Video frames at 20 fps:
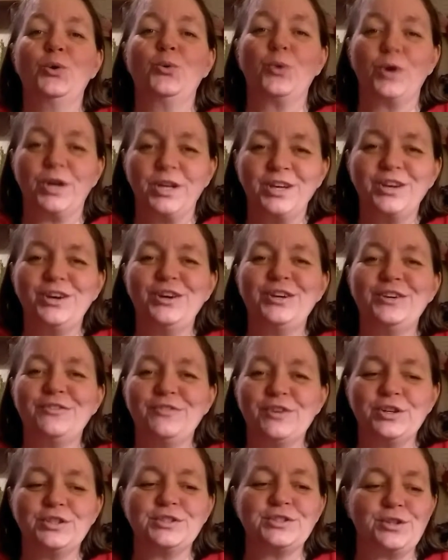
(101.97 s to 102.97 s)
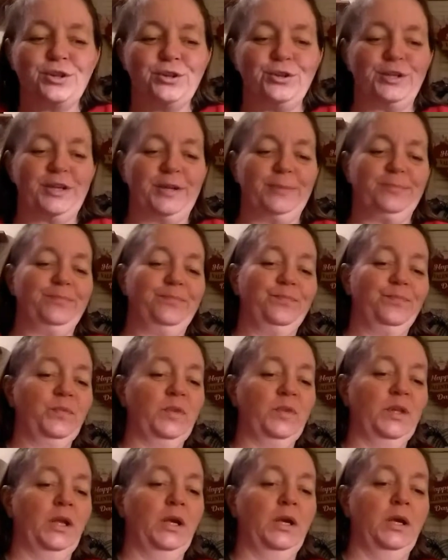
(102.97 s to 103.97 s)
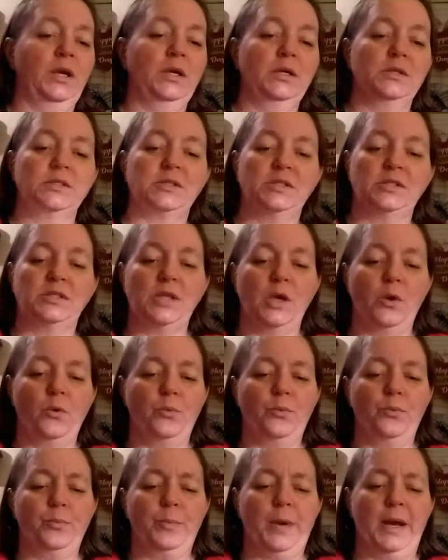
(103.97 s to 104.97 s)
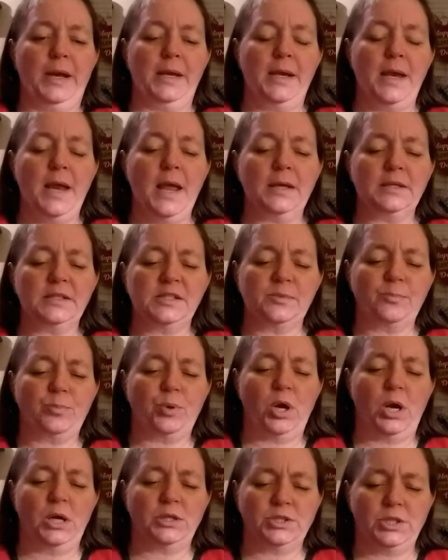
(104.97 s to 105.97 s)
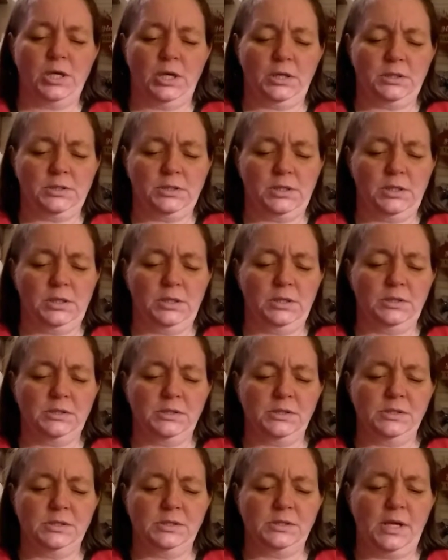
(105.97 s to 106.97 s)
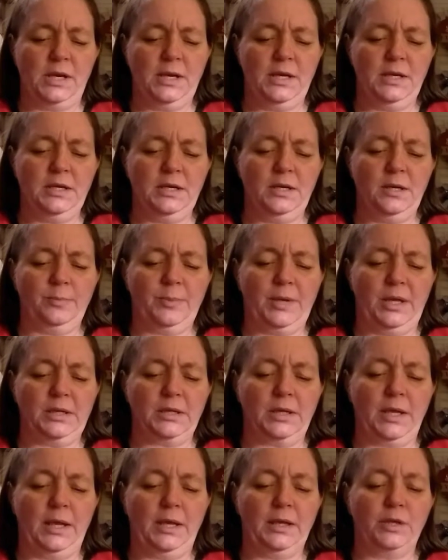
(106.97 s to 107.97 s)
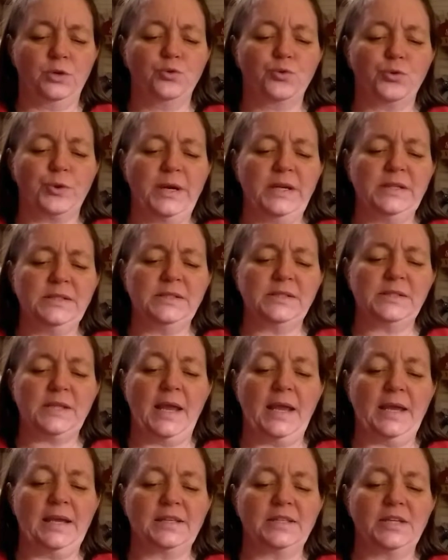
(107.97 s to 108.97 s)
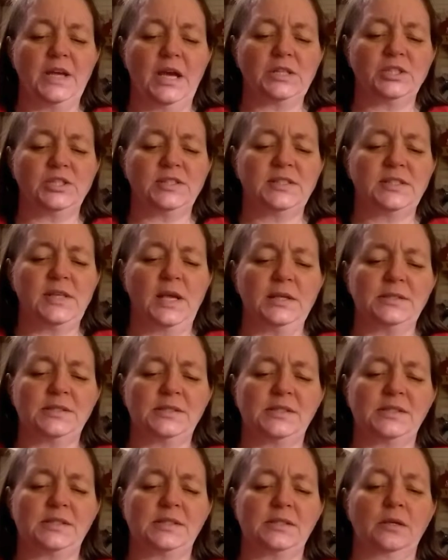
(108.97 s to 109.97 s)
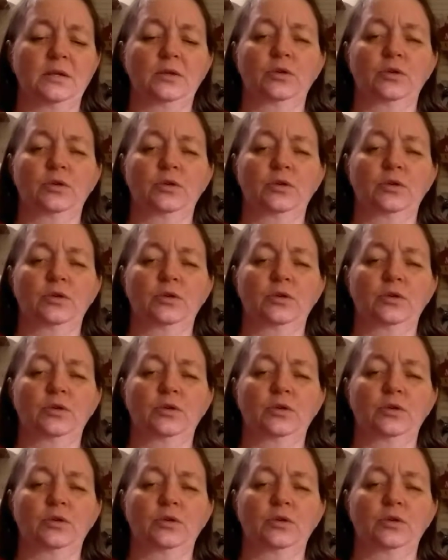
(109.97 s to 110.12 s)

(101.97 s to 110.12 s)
working on it very slowly. So my next project is, I ended up getting a Grates and Zests